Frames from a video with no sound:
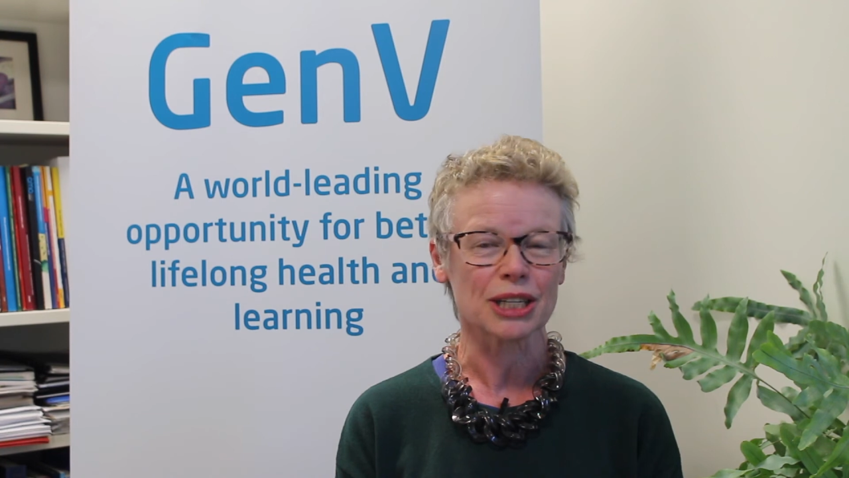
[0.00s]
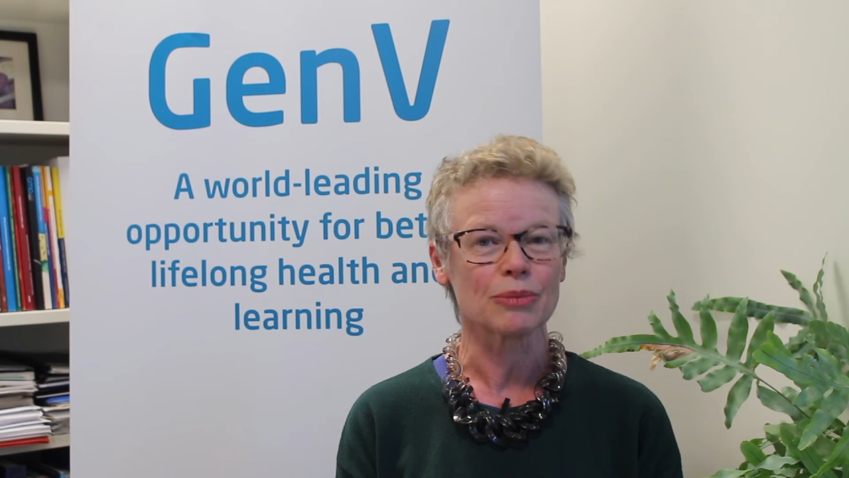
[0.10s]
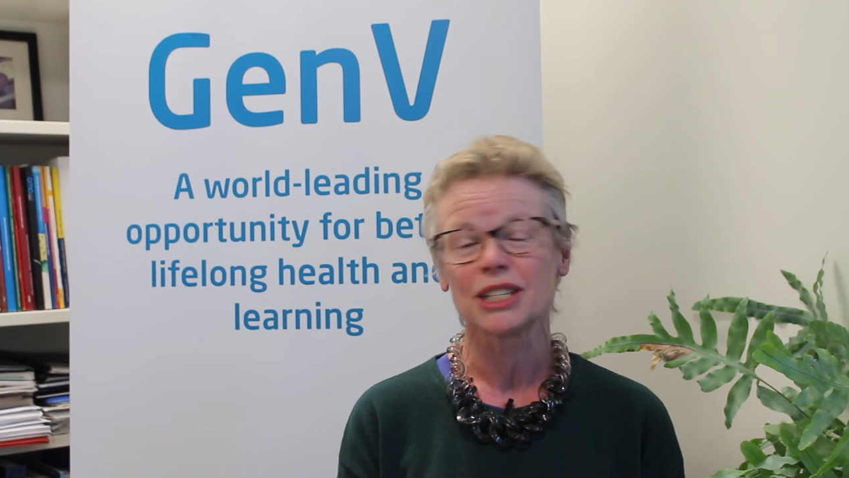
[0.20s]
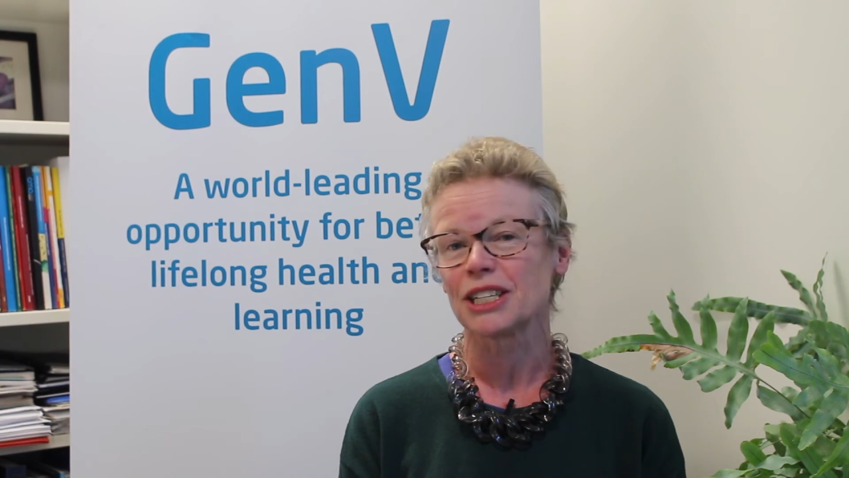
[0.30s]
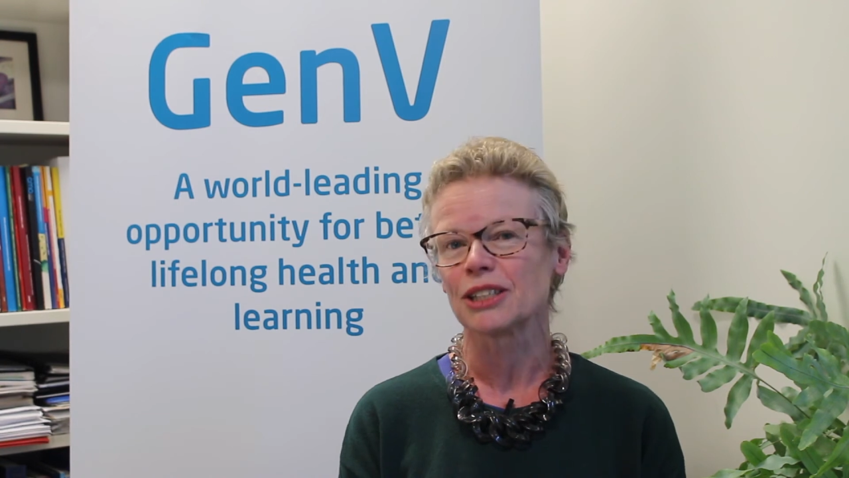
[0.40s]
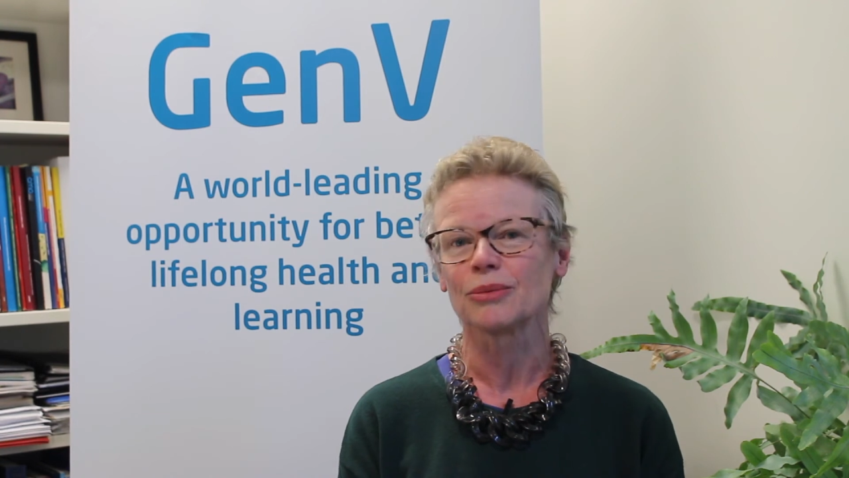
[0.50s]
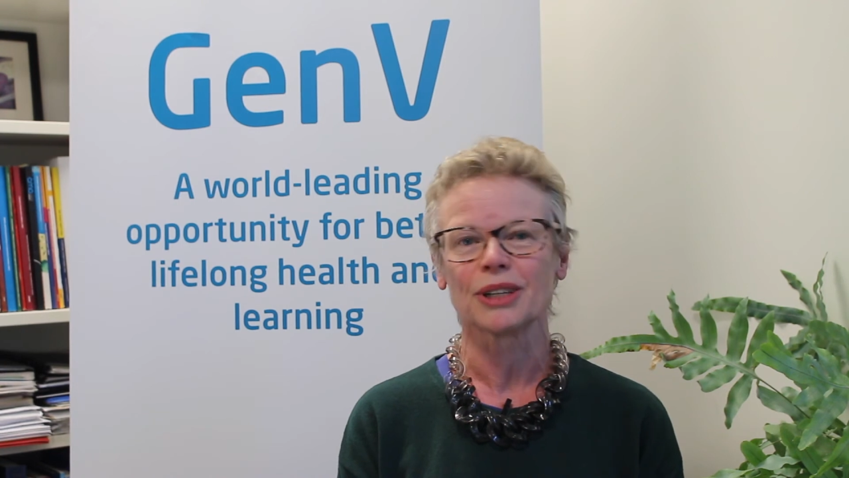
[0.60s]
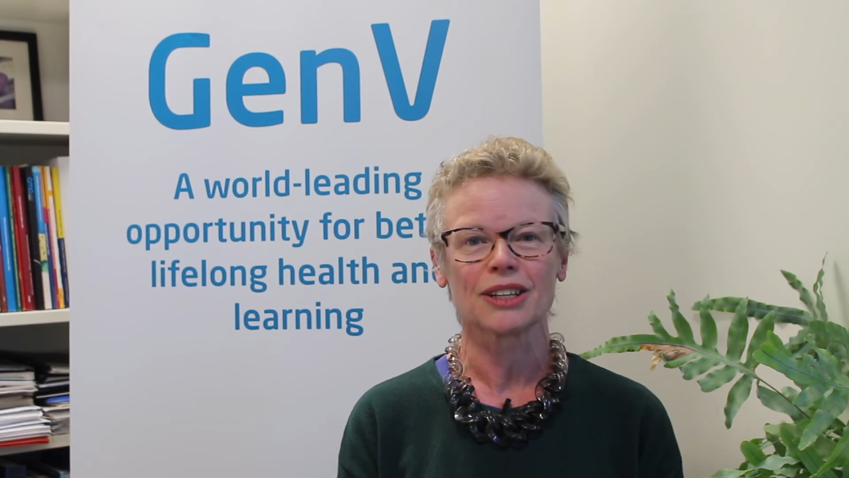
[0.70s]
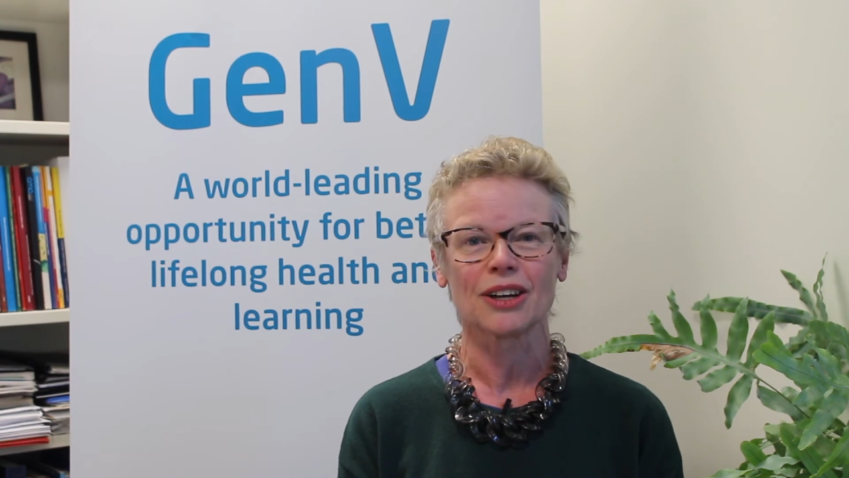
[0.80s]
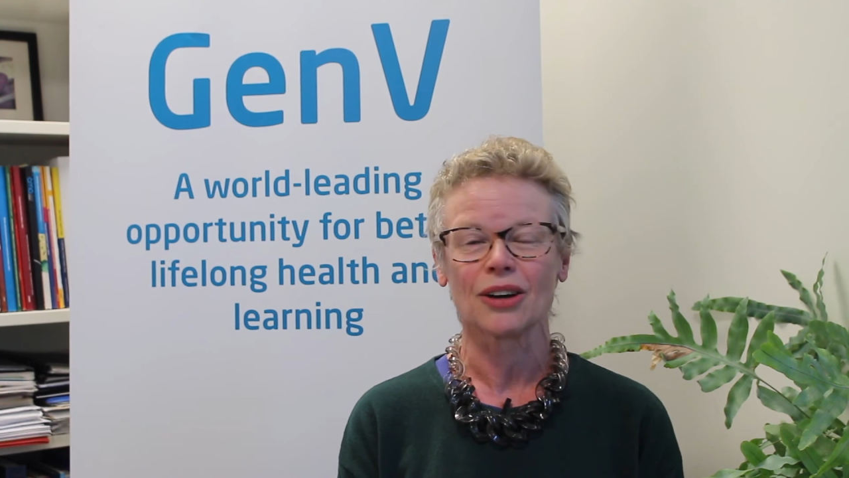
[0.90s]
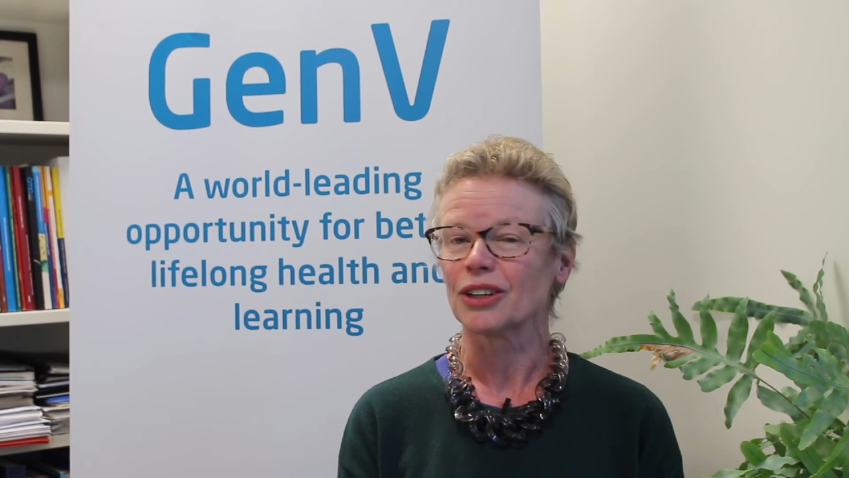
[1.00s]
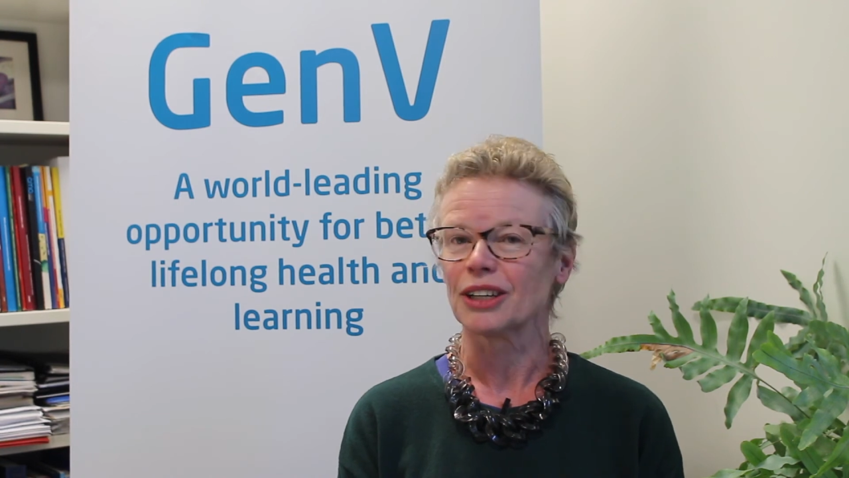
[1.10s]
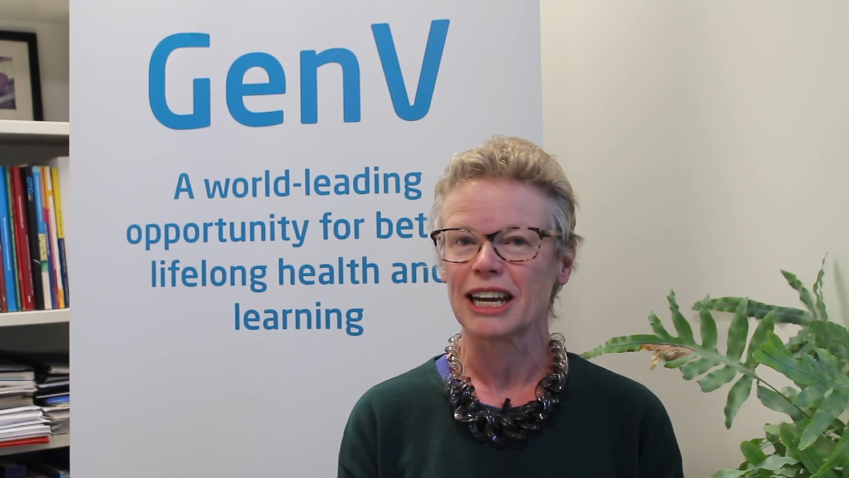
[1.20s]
we deal with on an